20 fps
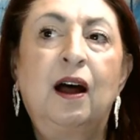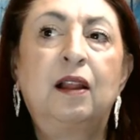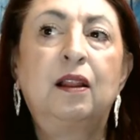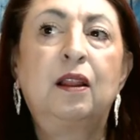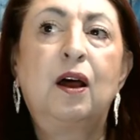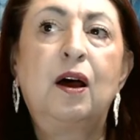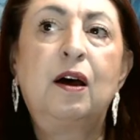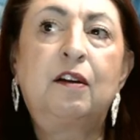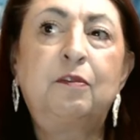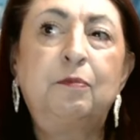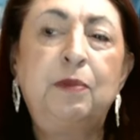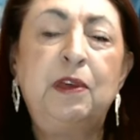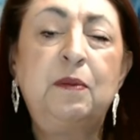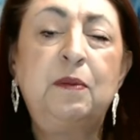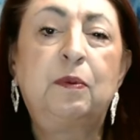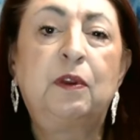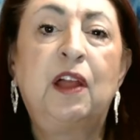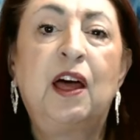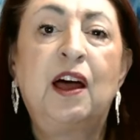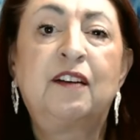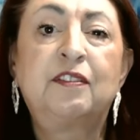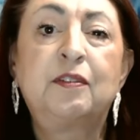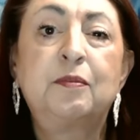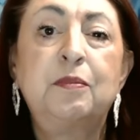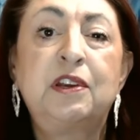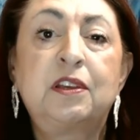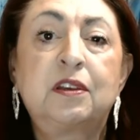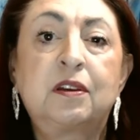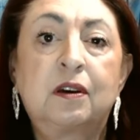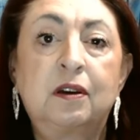a lot of people have a
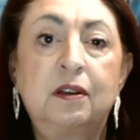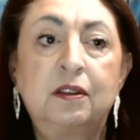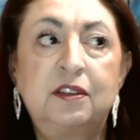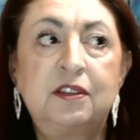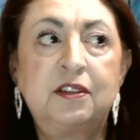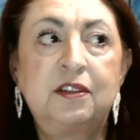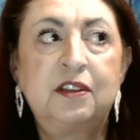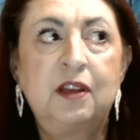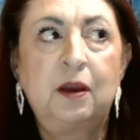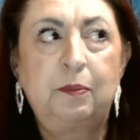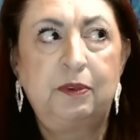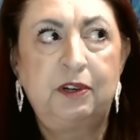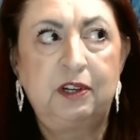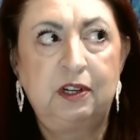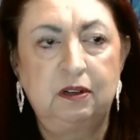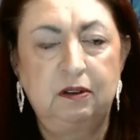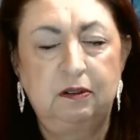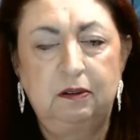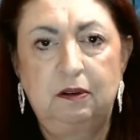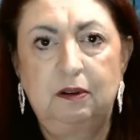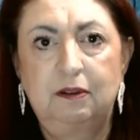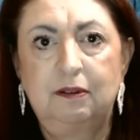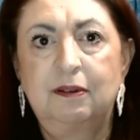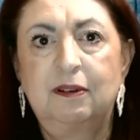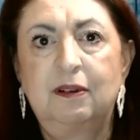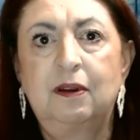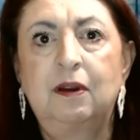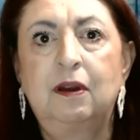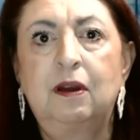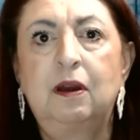misconception
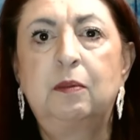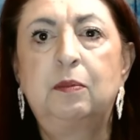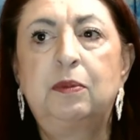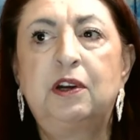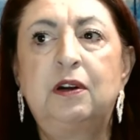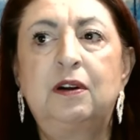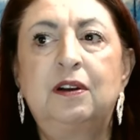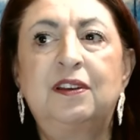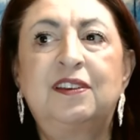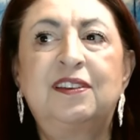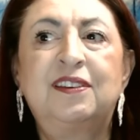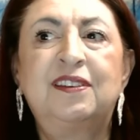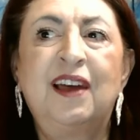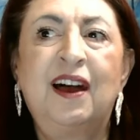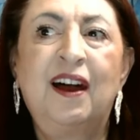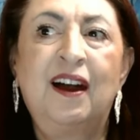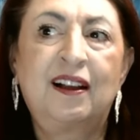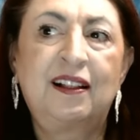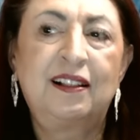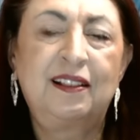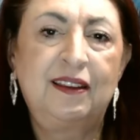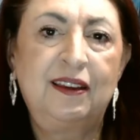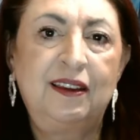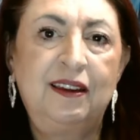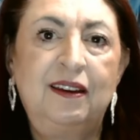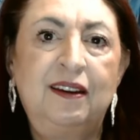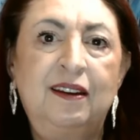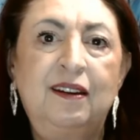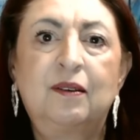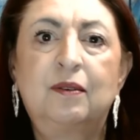about
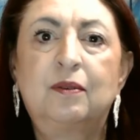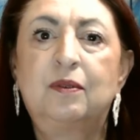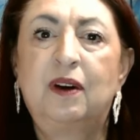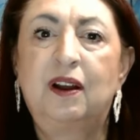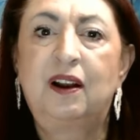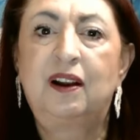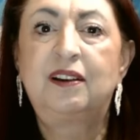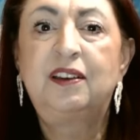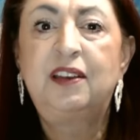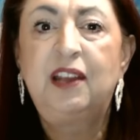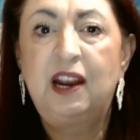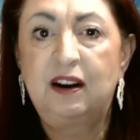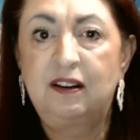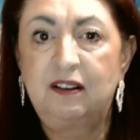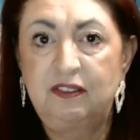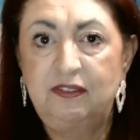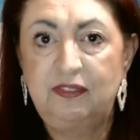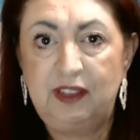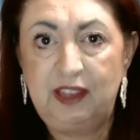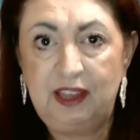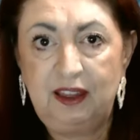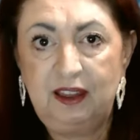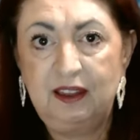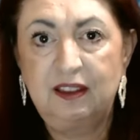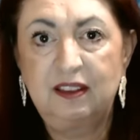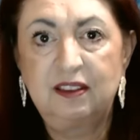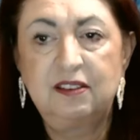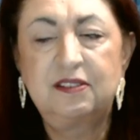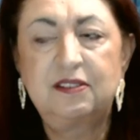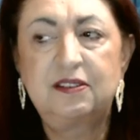exactly what a tariff
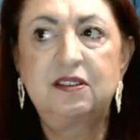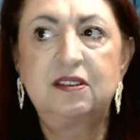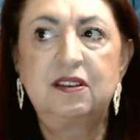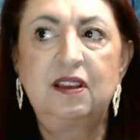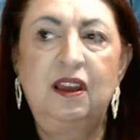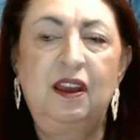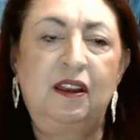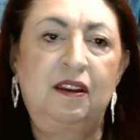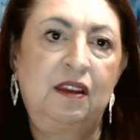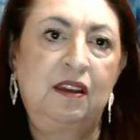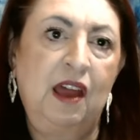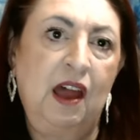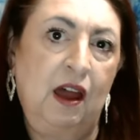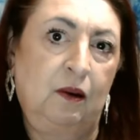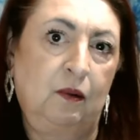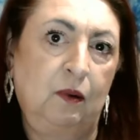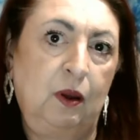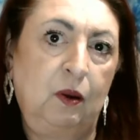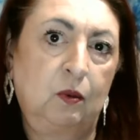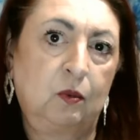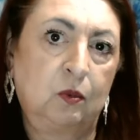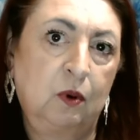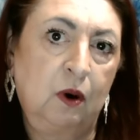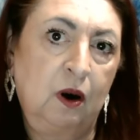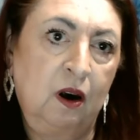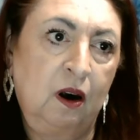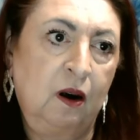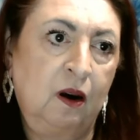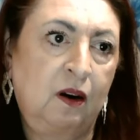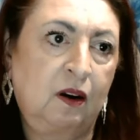is and how it
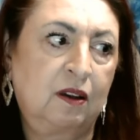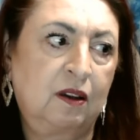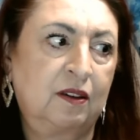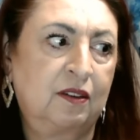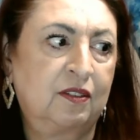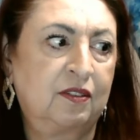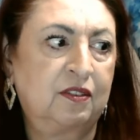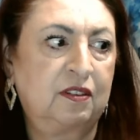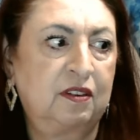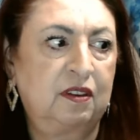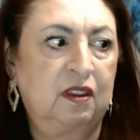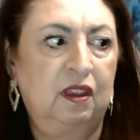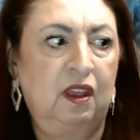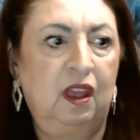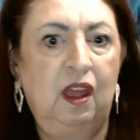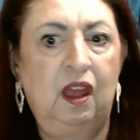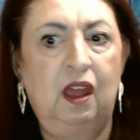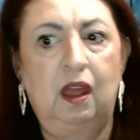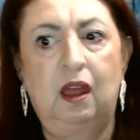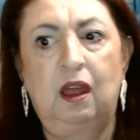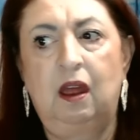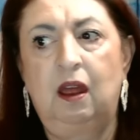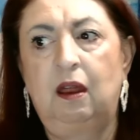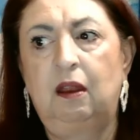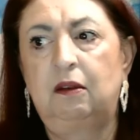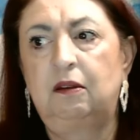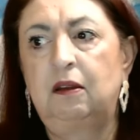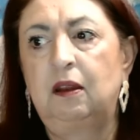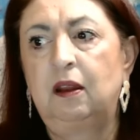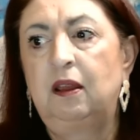works
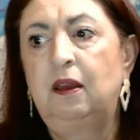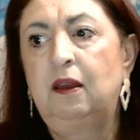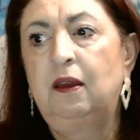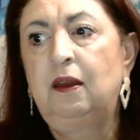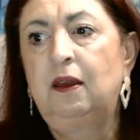and,